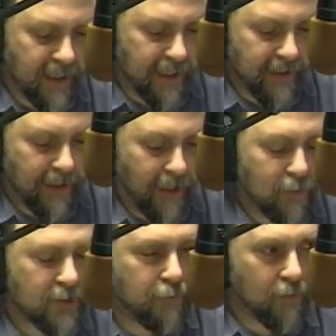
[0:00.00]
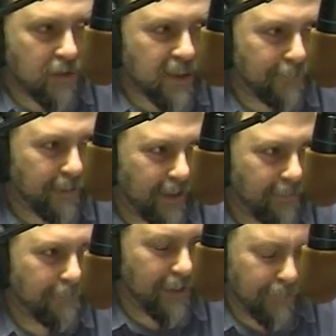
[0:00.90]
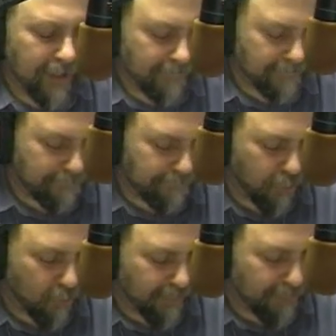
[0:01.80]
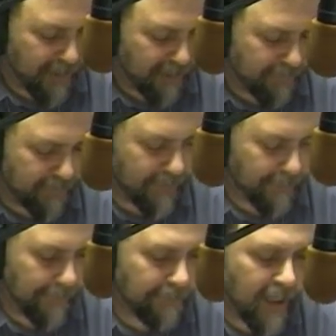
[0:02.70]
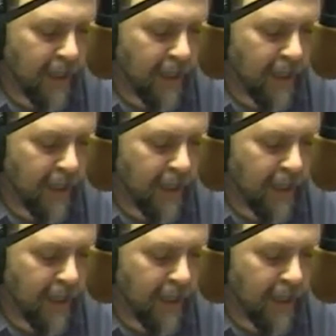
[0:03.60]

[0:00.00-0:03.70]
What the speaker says: I was brought up in Birmingham, born and bred in Birmingham.